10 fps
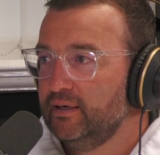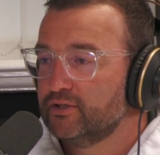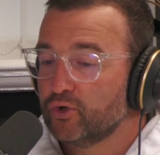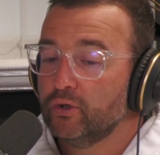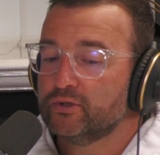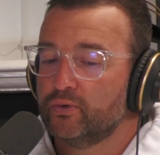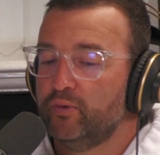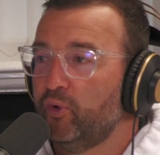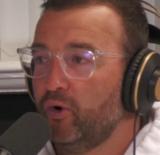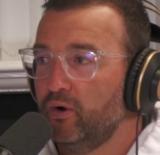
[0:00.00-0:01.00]
It's also
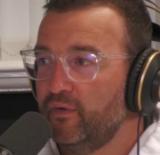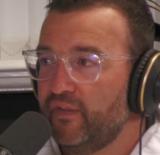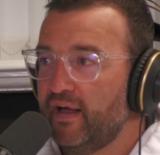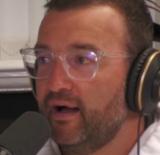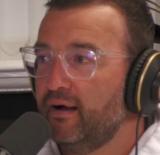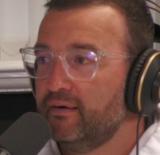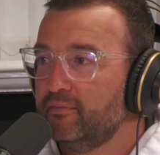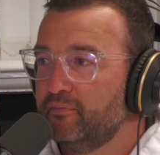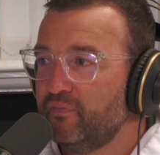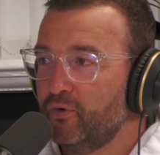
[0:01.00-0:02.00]
important that
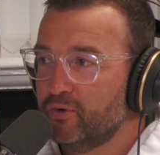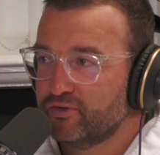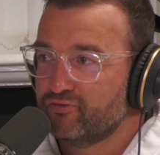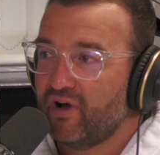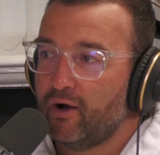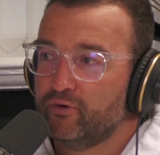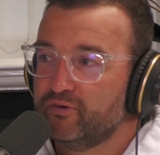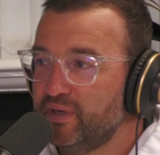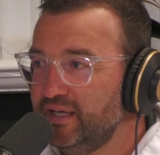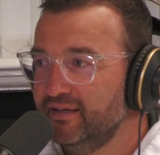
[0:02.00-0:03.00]
those around
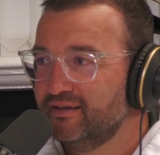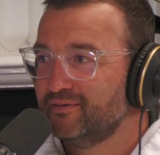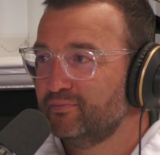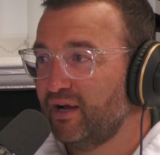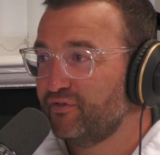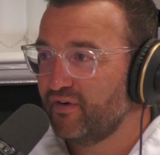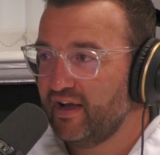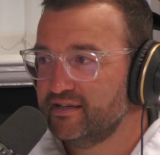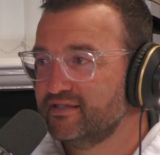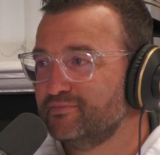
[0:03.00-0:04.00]
me, my
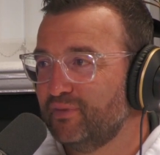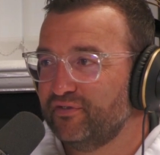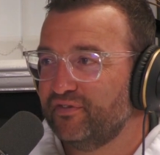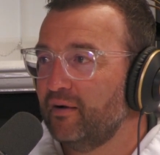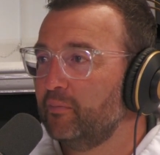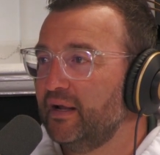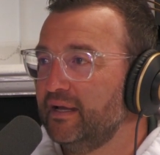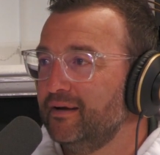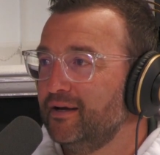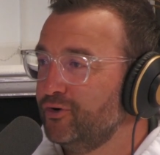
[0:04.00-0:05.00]
friends, my family,
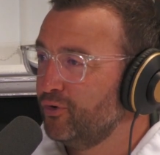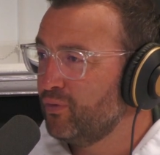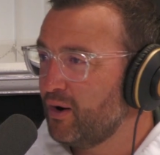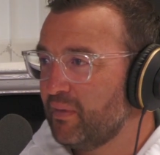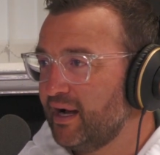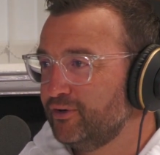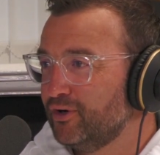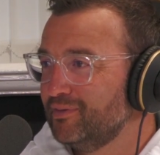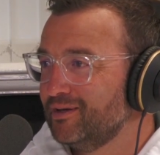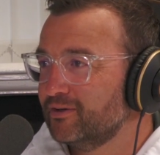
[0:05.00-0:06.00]
know what my
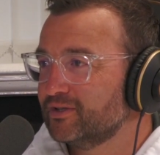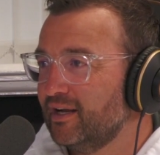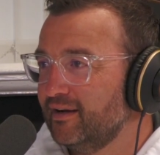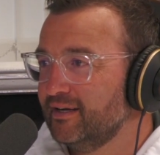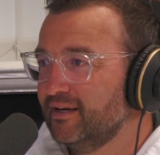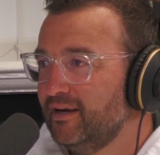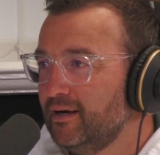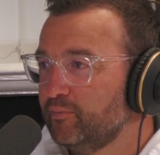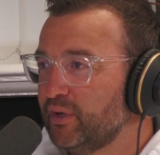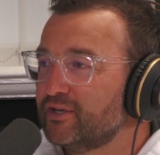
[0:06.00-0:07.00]
normal looks like,
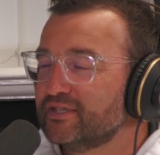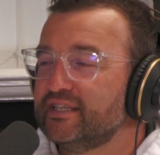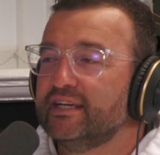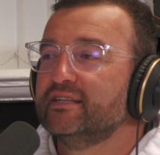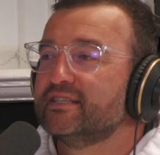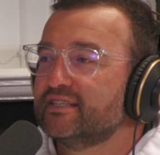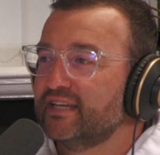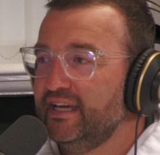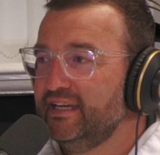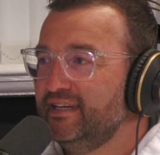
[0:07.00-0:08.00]
because they'll
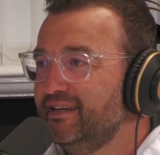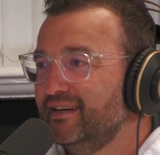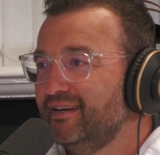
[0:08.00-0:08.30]
see